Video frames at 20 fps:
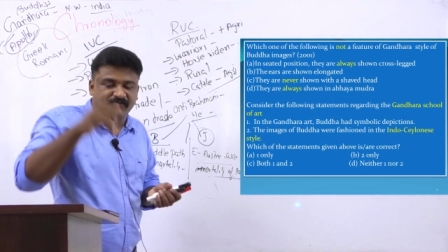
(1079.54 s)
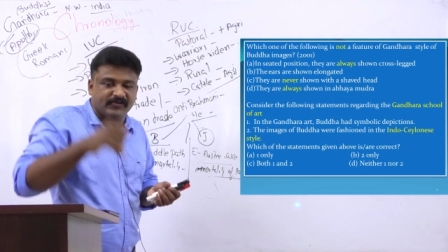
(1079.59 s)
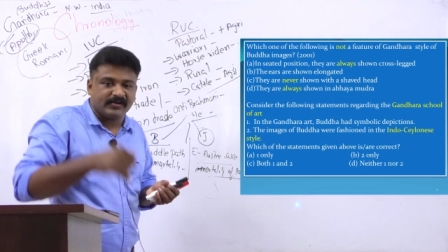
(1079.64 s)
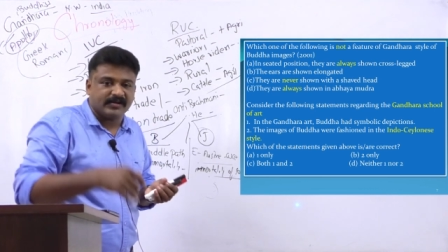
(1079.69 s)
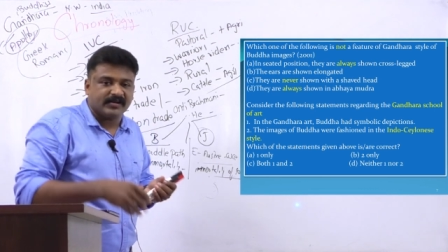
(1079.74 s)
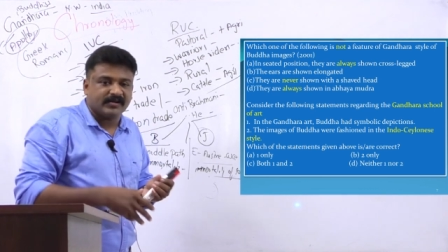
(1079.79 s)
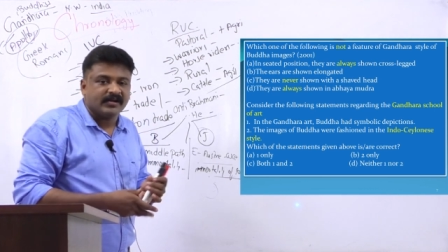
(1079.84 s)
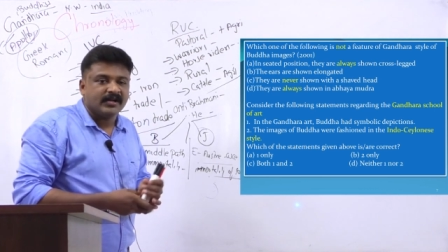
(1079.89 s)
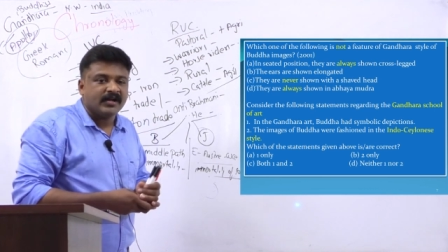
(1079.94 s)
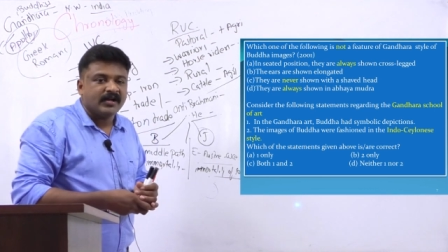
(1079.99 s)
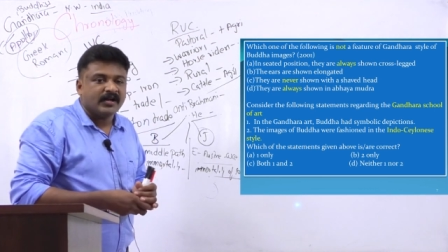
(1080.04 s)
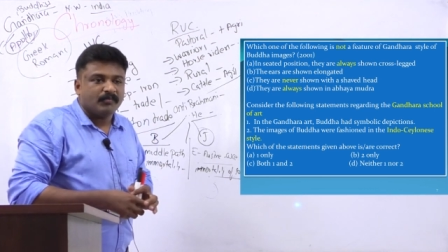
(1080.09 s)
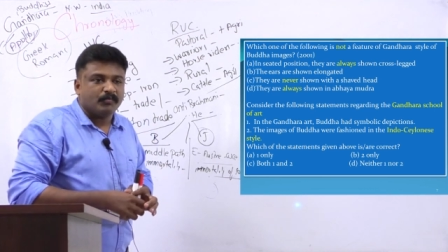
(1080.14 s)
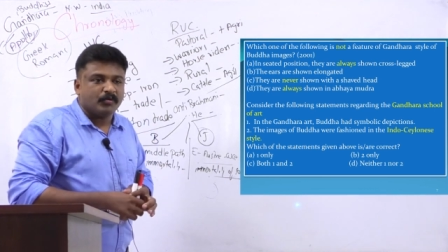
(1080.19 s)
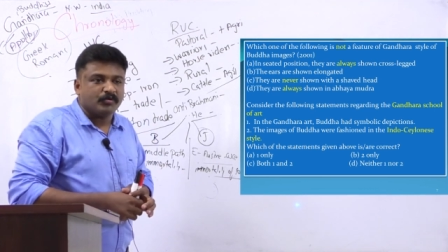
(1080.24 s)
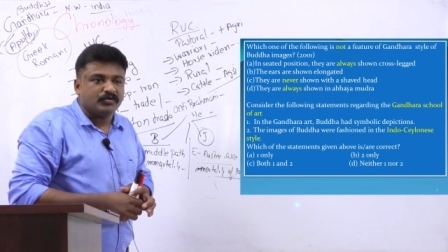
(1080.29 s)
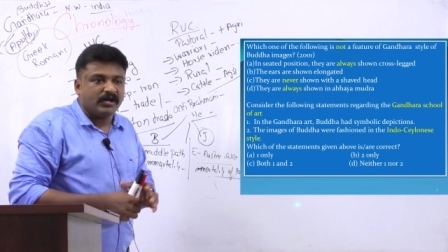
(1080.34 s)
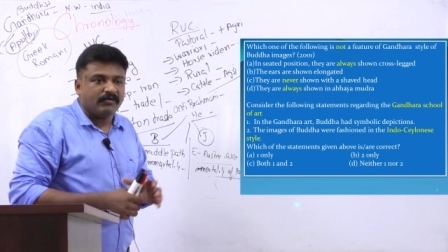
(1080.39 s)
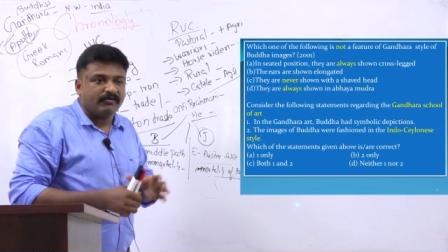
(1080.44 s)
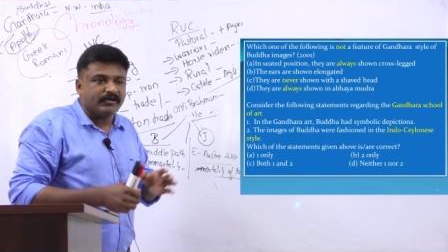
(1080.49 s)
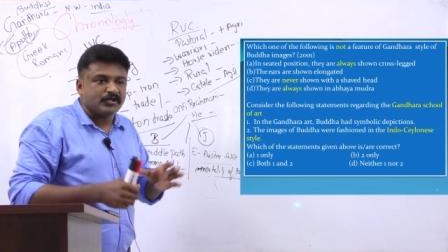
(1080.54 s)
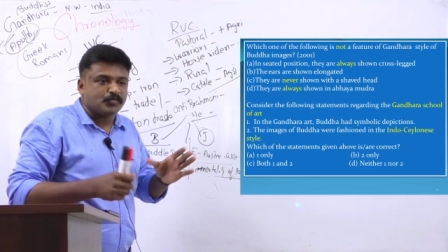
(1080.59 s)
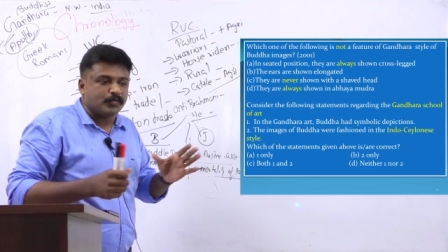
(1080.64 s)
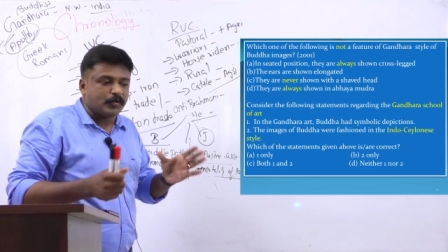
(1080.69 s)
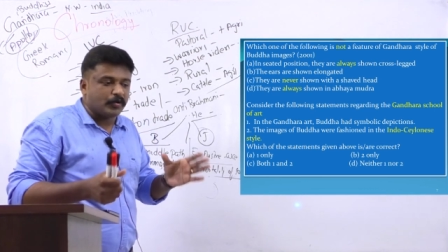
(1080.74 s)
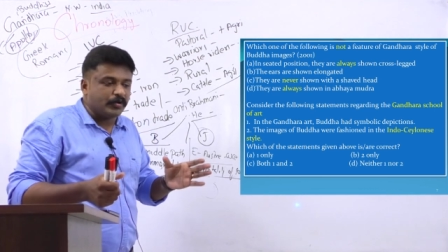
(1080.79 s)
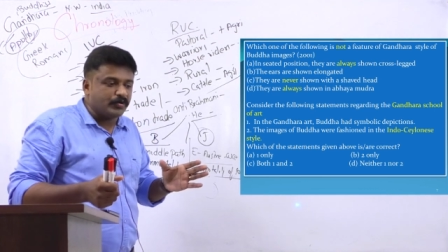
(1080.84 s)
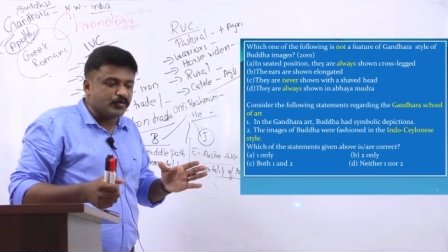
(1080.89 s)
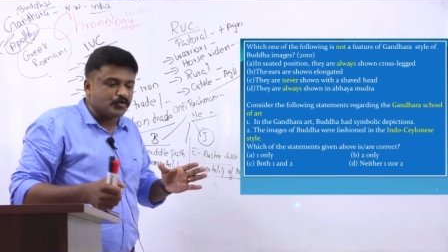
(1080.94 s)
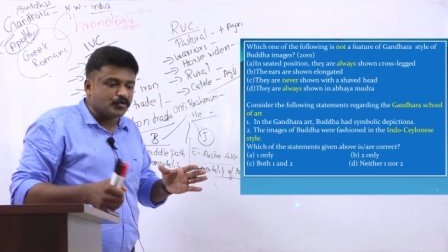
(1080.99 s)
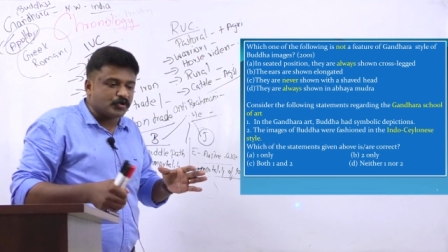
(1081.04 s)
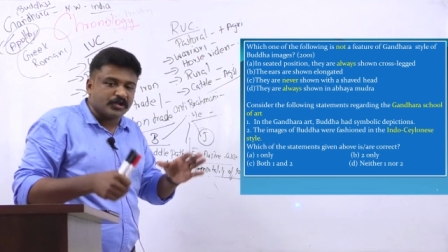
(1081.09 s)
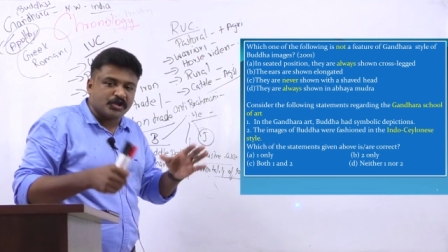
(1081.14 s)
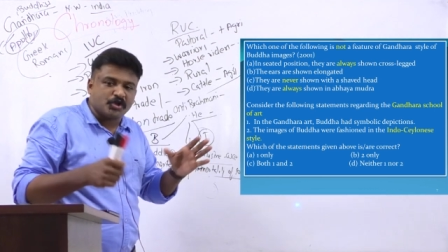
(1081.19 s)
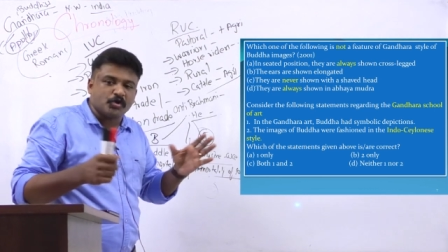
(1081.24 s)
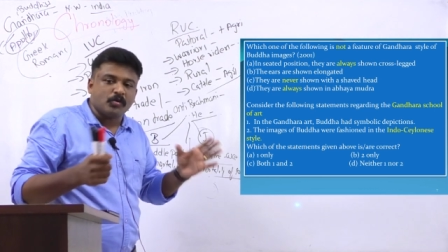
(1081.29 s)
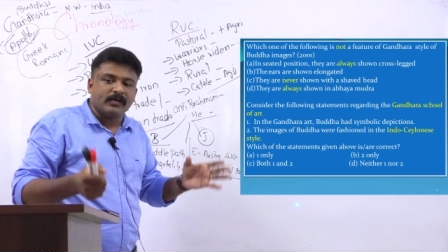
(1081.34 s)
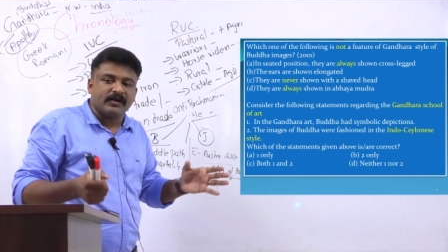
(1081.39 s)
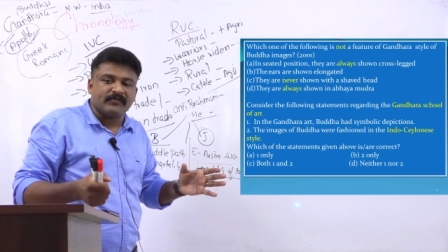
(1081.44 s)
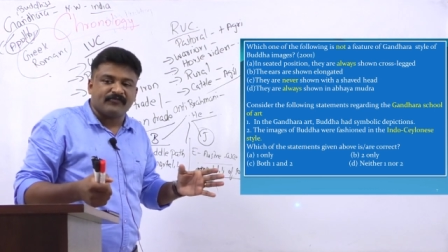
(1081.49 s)
figure. Buddha was produced in
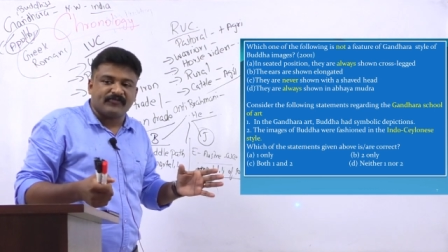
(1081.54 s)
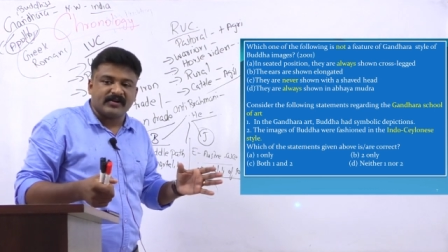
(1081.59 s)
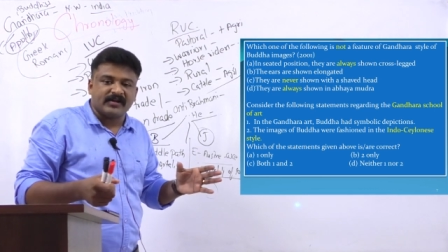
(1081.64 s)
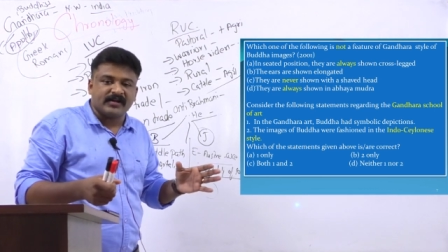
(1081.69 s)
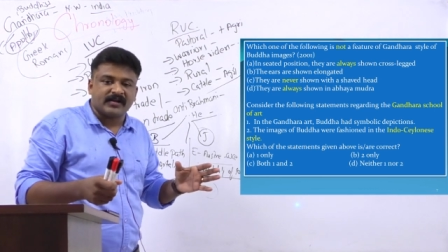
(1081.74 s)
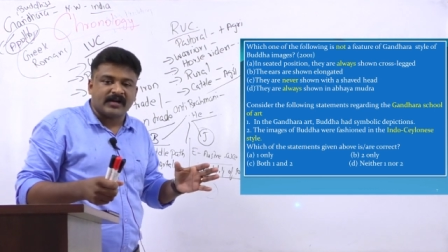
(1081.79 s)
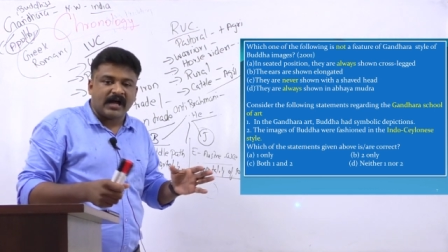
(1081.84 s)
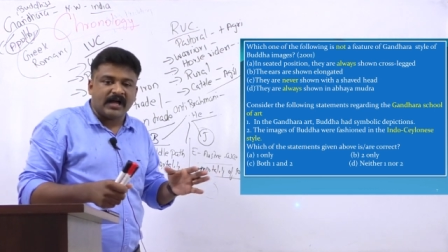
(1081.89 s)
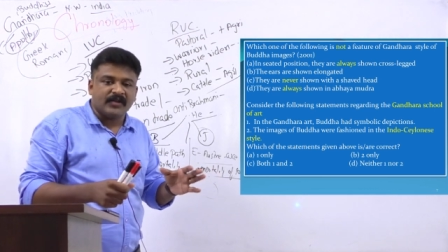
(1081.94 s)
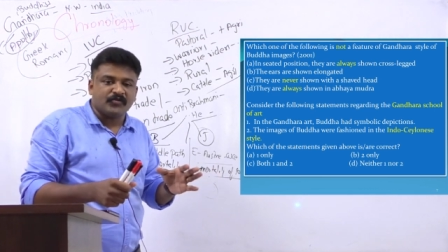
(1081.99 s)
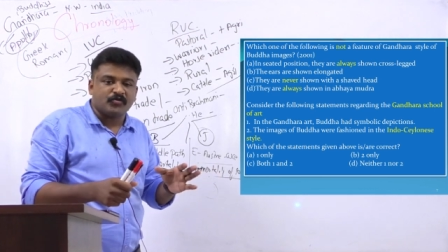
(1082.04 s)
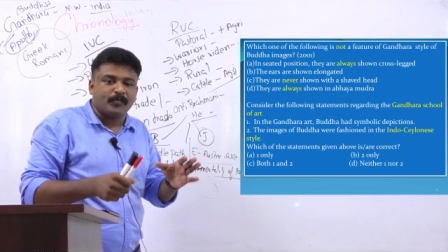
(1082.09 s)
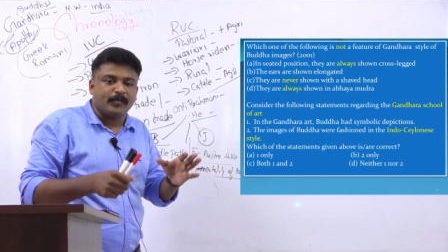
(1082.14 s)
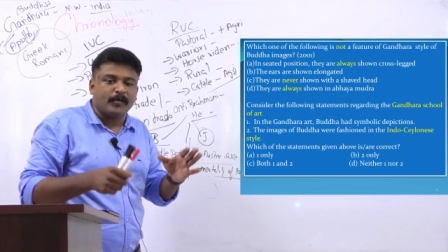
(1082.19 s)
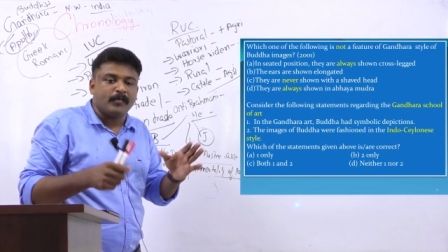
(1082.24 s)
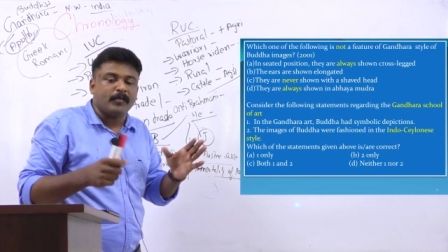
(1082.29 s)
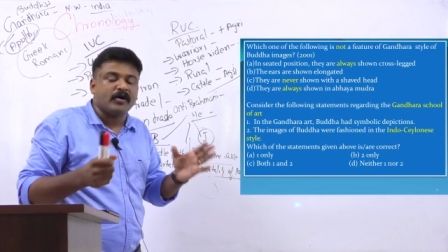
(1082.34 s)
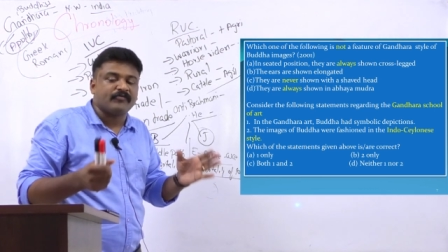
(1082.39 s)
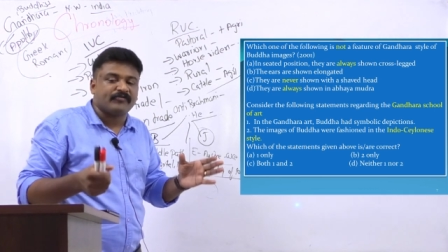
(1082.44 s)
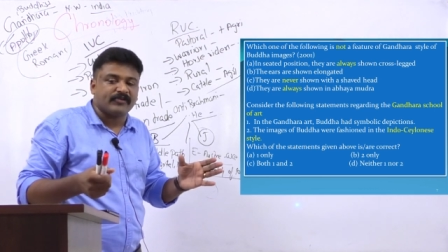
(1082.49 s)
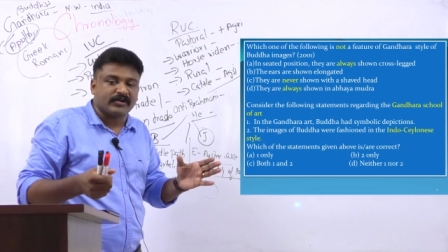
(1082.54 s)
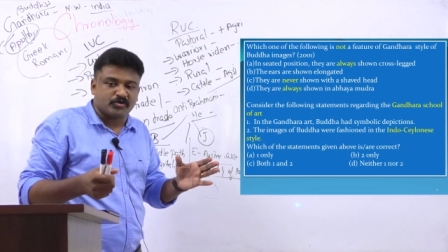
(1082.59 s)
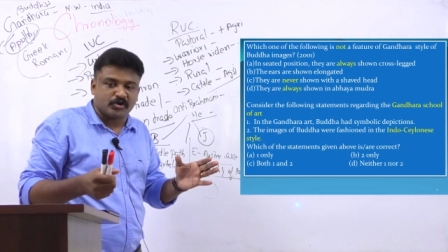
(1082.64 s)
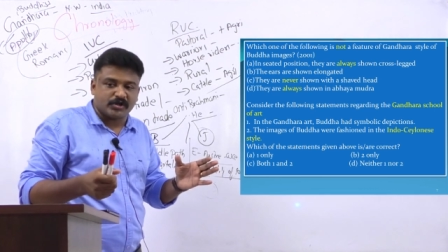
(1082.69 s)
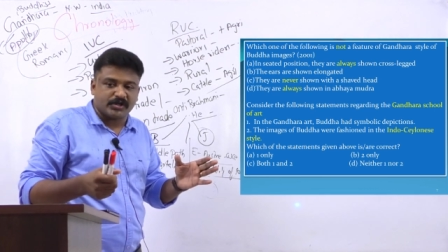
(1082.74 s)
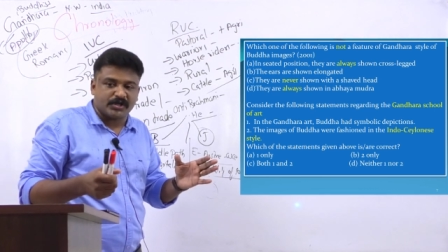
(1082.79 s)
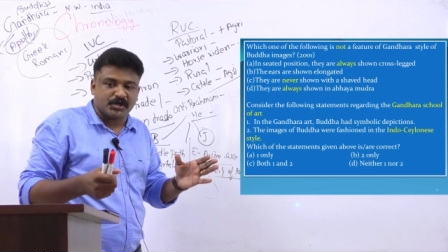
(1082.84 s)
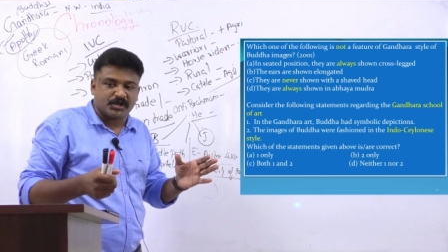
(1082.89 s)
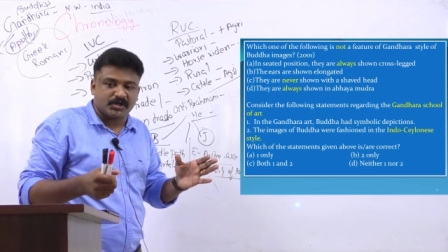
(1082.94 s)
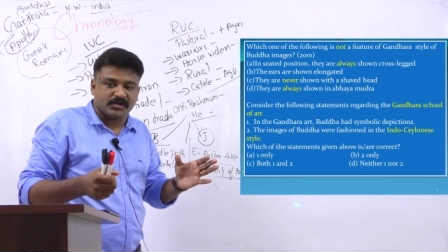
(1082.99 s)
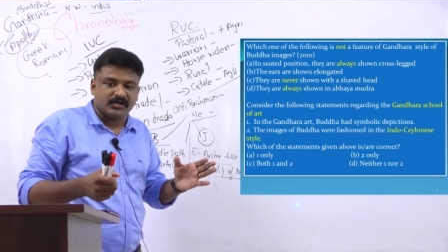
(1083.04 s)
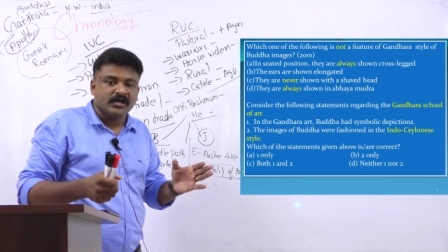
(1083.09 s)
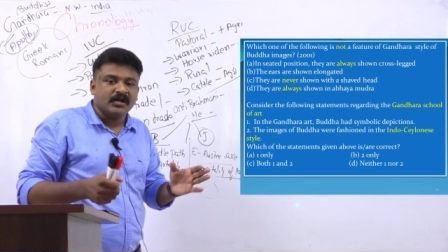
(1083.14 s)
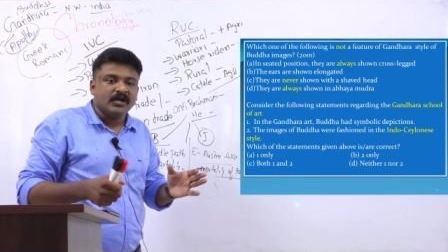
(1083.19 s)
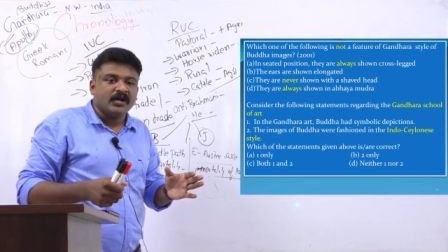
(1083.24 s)
human figure, anthropomorphic tradition.